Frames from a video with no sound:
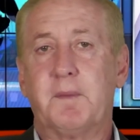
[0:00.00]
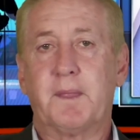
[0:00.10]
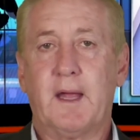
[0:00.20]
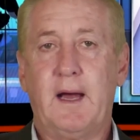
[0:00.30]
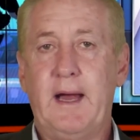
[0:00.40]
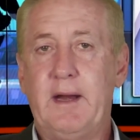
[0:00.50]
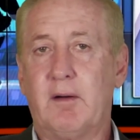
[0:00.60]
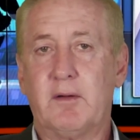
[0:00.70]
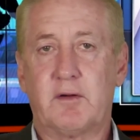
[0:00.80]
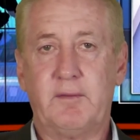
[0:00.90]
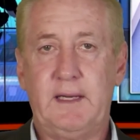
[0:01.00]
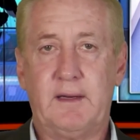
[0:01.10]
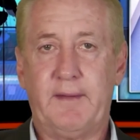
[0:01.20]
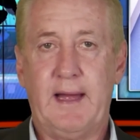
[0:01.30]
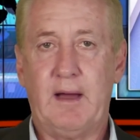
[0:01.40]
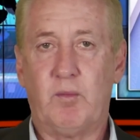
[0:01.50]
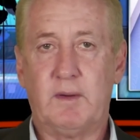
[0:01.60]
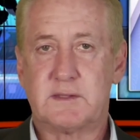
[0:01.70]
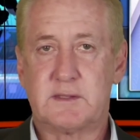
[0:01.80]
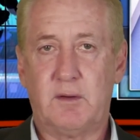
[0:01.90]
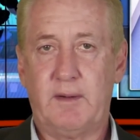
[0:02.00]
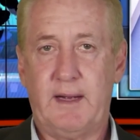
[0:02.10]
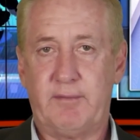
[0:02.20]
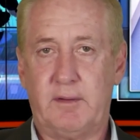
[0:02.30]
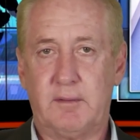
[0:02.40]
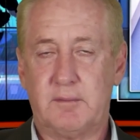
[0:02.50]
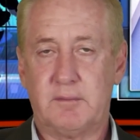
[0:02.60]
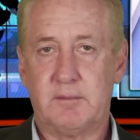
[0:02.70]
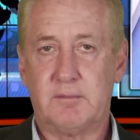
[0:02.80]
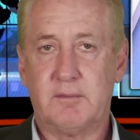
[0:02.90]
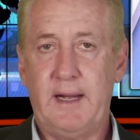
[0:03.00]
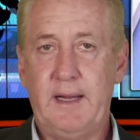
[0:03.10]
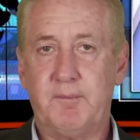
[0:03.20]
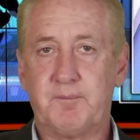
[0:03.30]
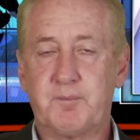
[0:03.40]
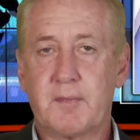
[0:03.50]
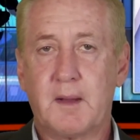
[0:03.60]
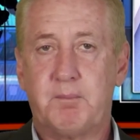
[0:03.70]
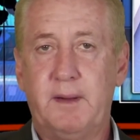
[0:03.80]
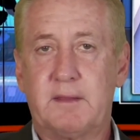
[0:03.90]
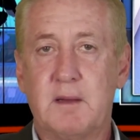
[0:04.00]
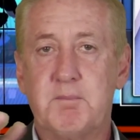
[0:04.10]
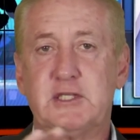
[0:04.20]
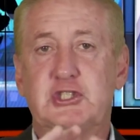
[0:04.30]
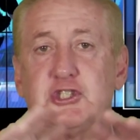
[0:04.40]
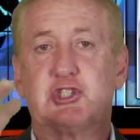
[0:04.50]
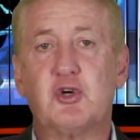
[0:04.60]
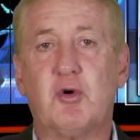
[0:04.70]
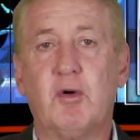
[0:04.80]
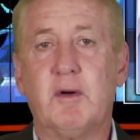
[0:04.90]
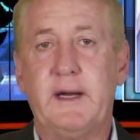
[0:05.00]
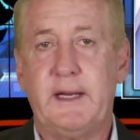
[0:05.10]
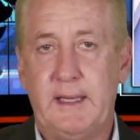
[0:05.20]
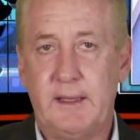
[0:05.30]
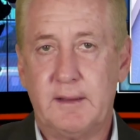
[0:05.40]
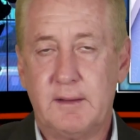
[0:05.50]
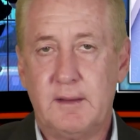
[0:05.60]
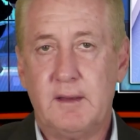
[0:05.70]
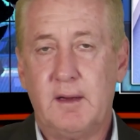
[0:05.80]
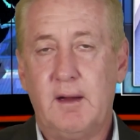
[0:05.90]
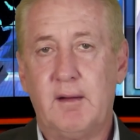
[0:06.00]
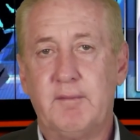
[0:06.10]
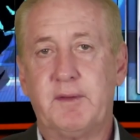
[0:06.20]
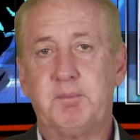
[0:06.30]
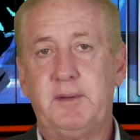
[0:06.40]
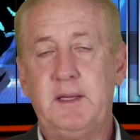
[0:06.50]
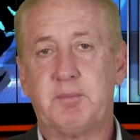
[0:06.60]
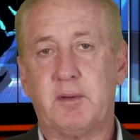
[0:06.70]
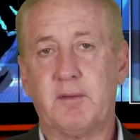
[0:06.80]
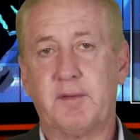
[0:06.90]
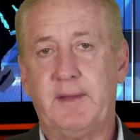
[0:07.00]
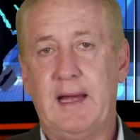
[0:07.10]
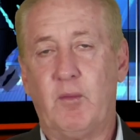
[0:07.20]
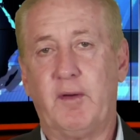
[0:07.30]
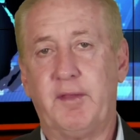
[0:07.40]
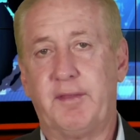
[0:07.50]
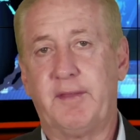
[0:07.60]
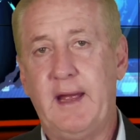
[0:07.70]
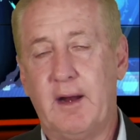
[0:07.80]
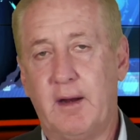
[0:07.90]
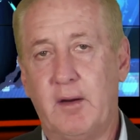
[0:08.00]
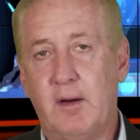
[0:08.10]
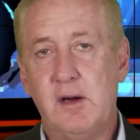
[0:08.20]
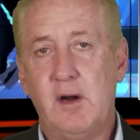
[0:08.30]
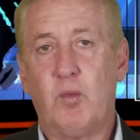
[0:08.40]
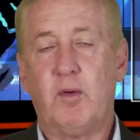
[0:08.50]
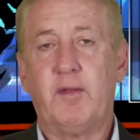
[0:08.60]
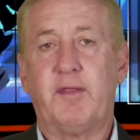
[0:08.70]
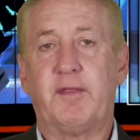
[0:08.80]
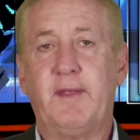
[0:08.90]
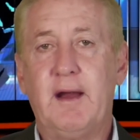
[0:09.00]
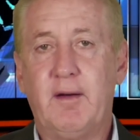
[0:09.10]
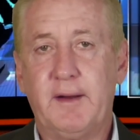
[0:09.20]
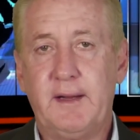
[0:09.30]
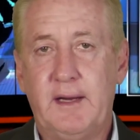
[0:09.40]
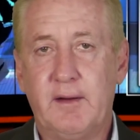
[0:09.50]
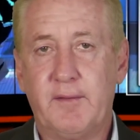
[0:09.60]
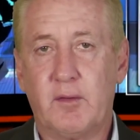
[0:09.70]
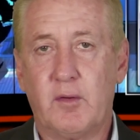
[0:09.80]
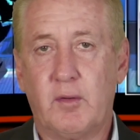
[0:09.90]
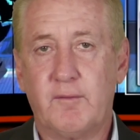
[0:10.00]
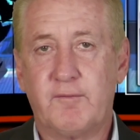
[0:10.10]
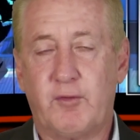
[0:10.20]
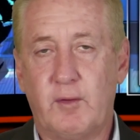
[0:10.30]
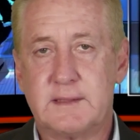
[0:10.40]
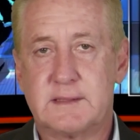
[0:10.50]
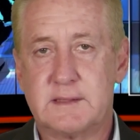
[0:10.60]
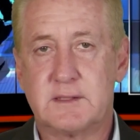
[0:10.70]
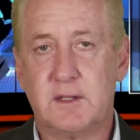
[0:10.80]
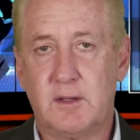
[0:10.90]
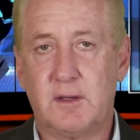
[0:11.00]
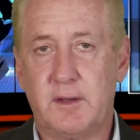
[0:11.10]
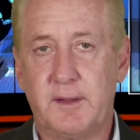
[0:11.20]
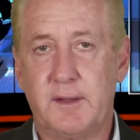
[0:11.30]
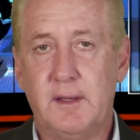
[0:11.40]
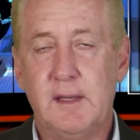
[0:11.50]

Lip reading: I don't agree to that whatsoever, right? But the majority of the people that were there to hear their voices heard.